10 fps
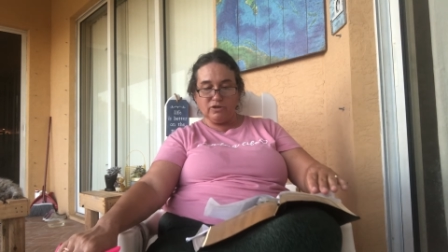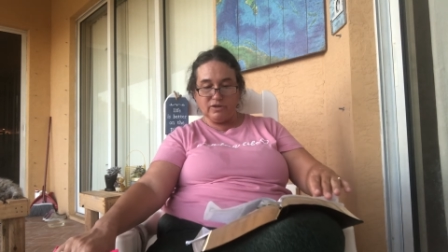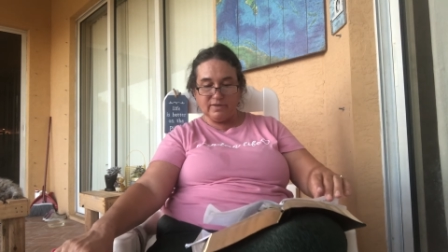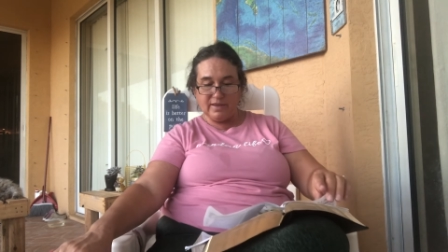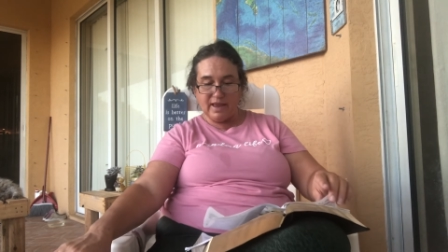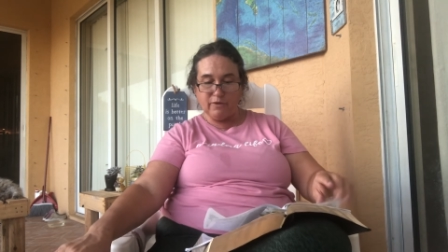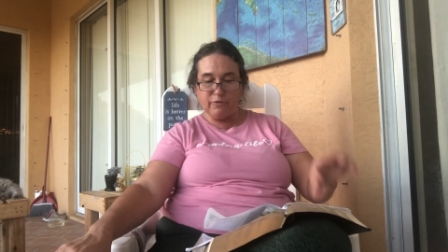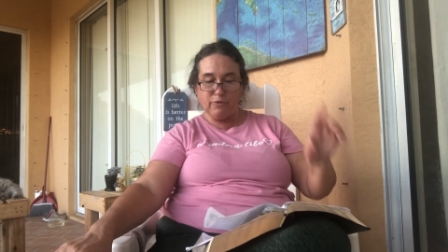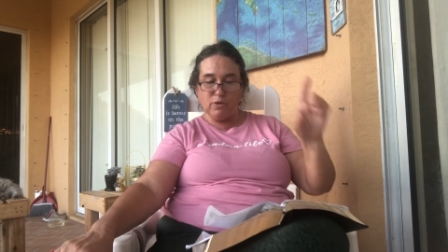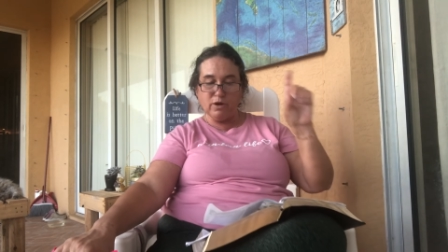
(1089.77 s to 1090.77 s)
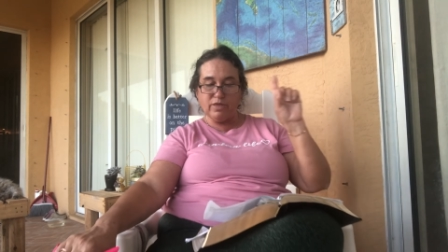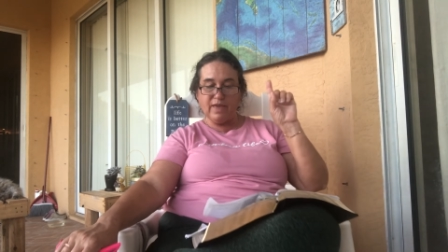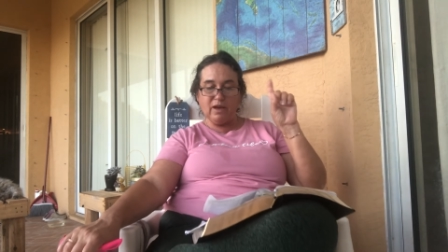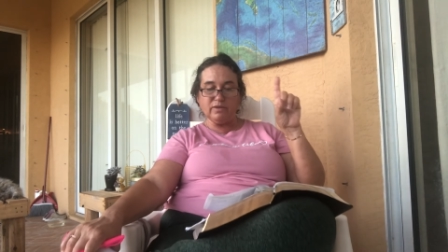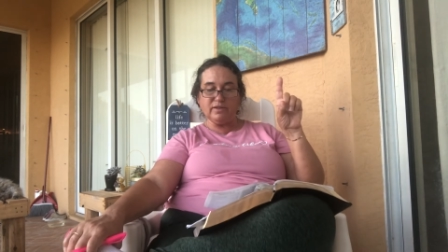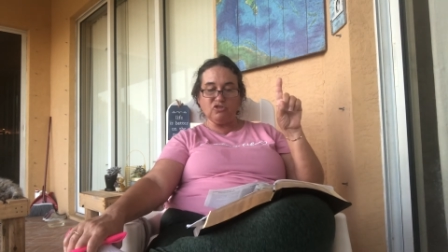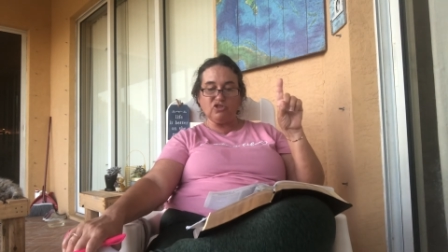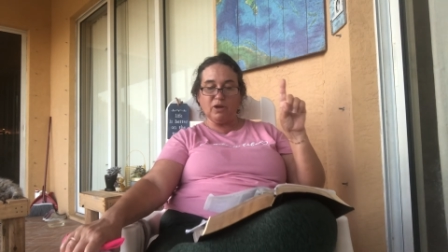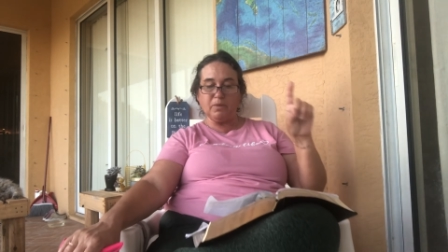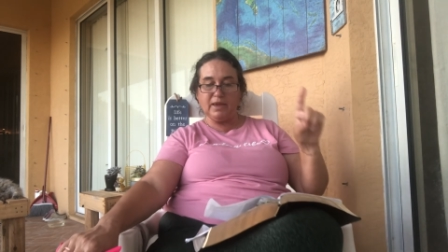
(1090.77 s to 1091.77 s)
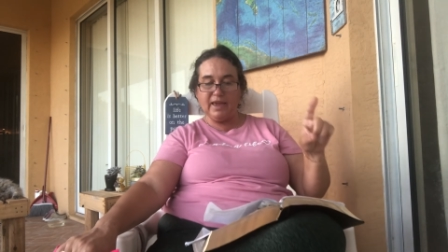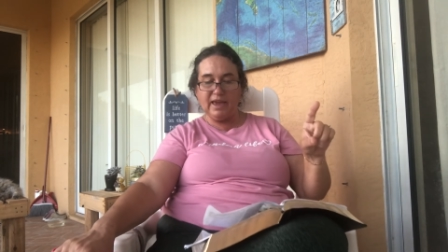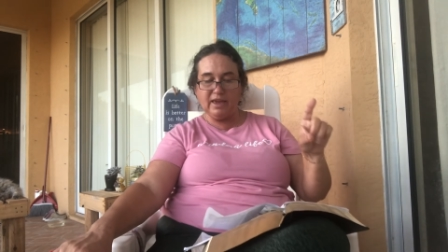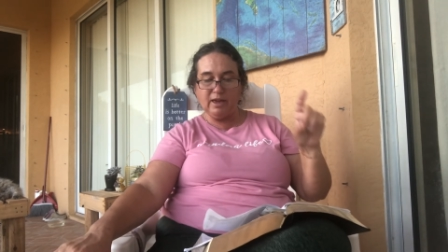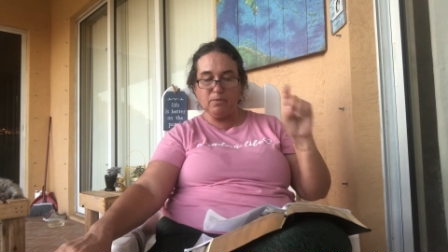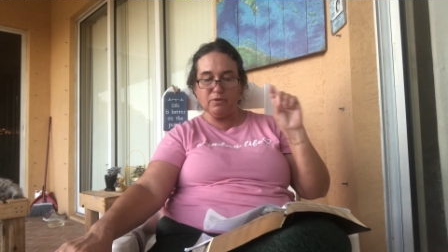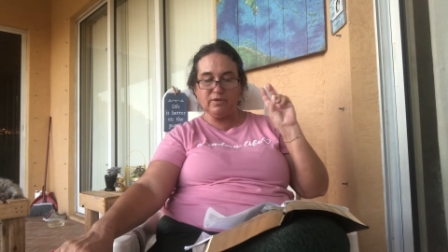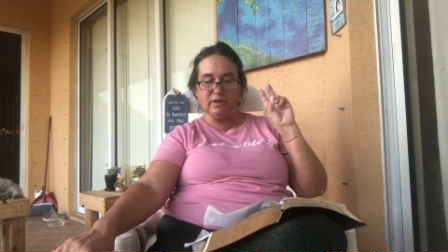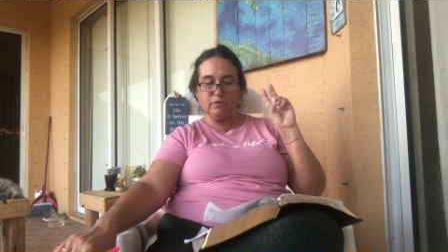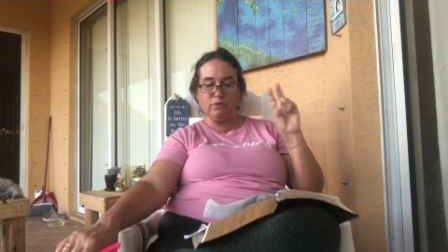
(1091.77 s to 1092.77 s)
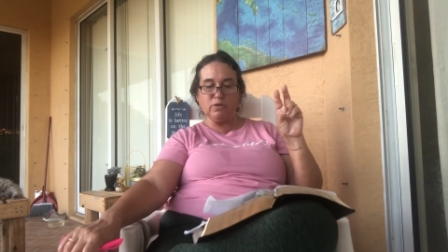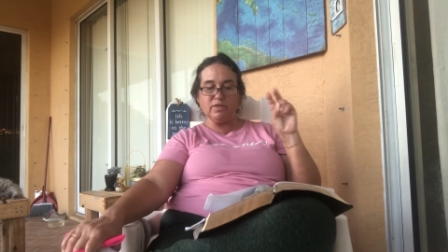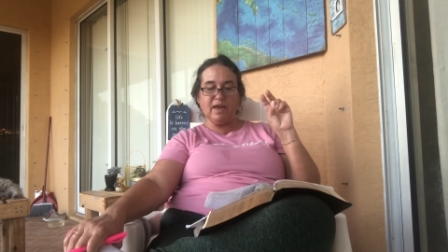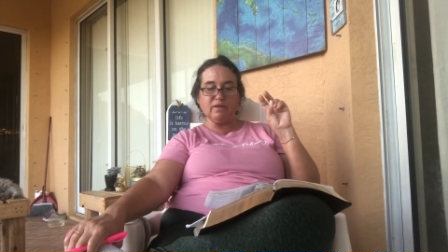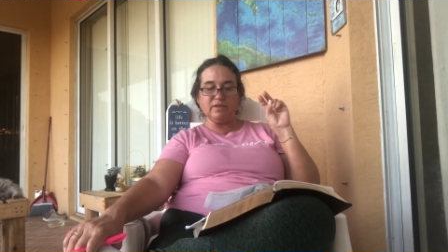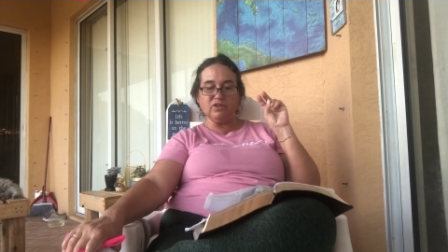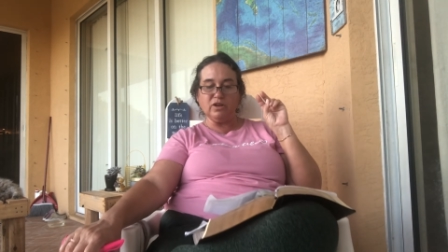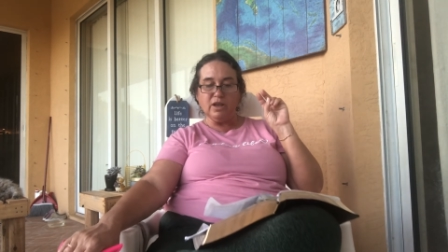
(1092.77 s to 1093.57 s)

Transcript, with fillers: You said 4,000 shall be gatekeepers and 4,000